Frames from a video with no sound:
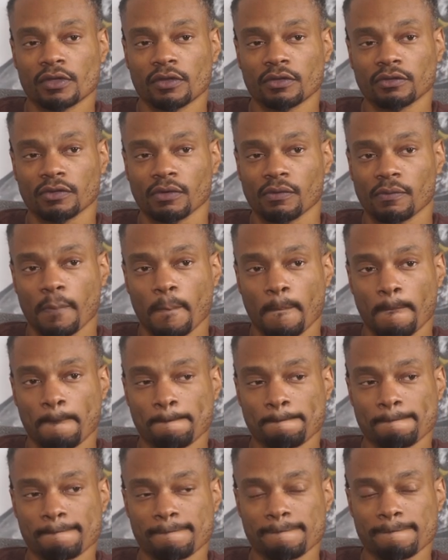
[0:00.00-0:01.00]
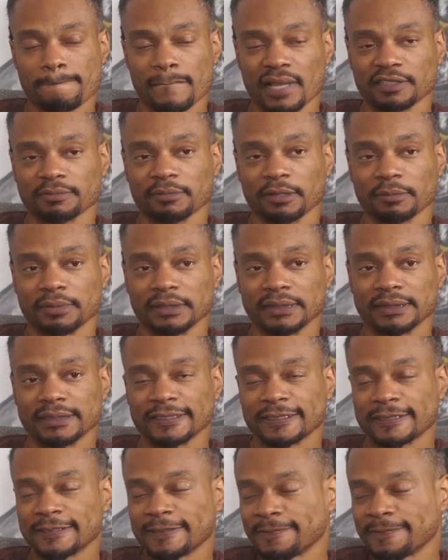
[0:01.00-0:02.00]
So that's my piece.